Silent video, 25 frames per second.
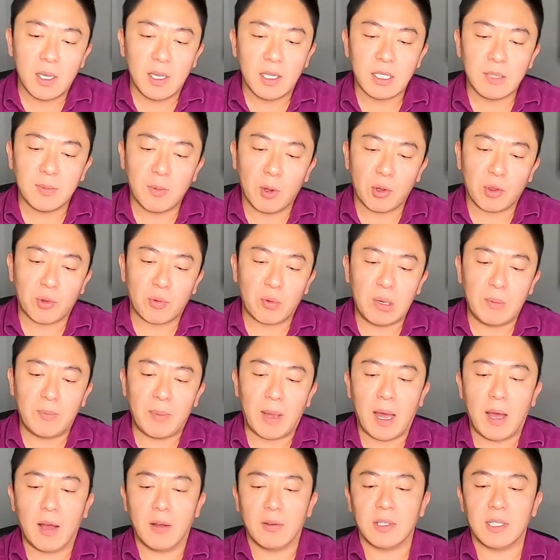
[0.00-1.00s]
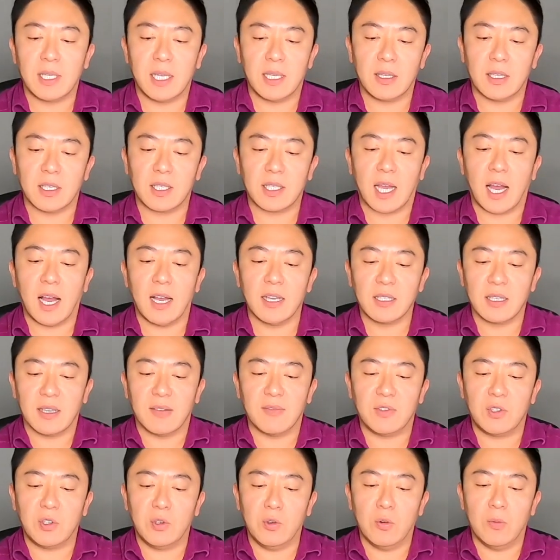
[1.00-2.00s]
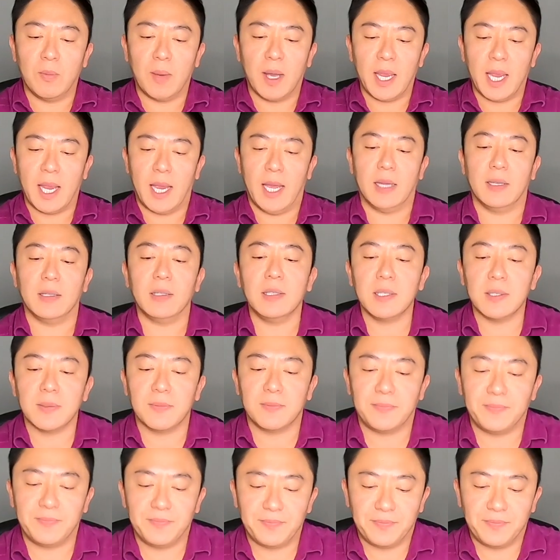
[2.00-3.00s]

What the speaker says: It's about 3 pounds and the size of 2 of my hands.